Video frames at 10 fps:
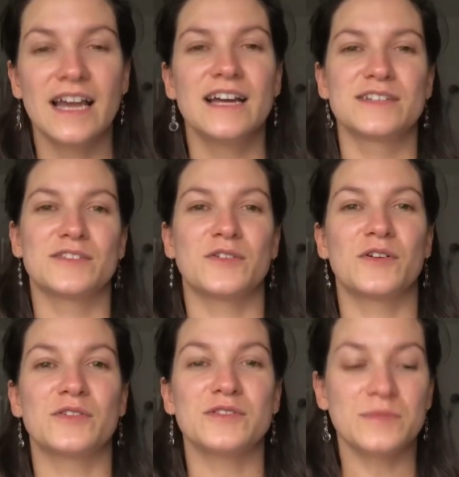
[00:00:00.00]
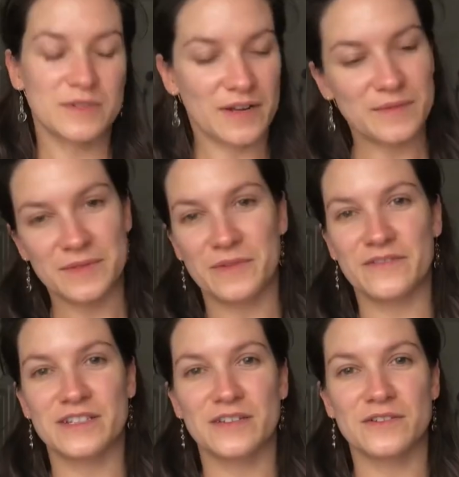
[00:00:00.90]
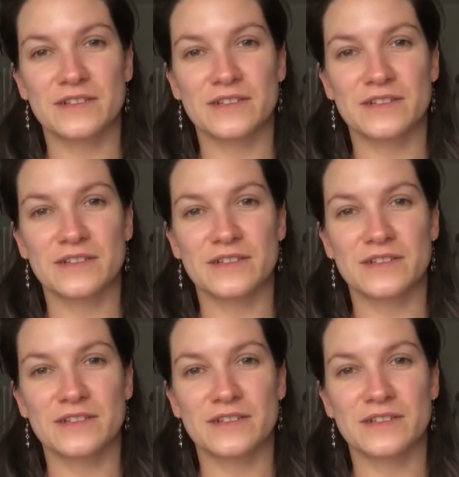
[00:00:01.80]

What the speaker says: So subscribe to my videos.